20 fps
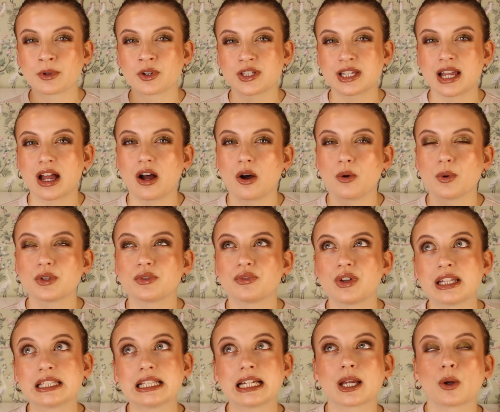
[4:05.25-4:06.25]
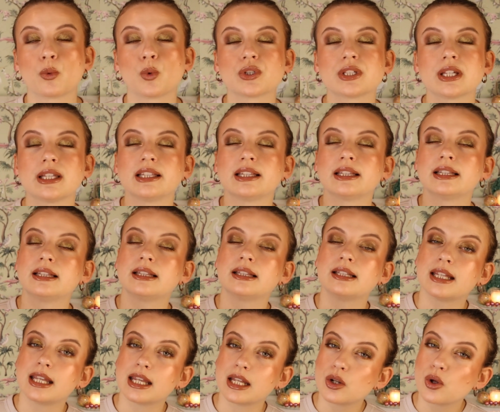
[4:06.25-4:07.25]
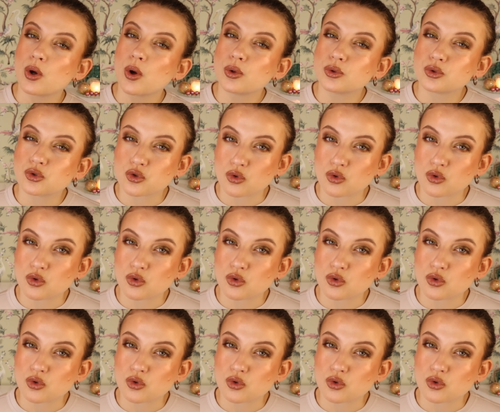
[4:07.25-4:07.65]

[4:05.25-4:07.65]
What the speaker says: because I always felt like it was a little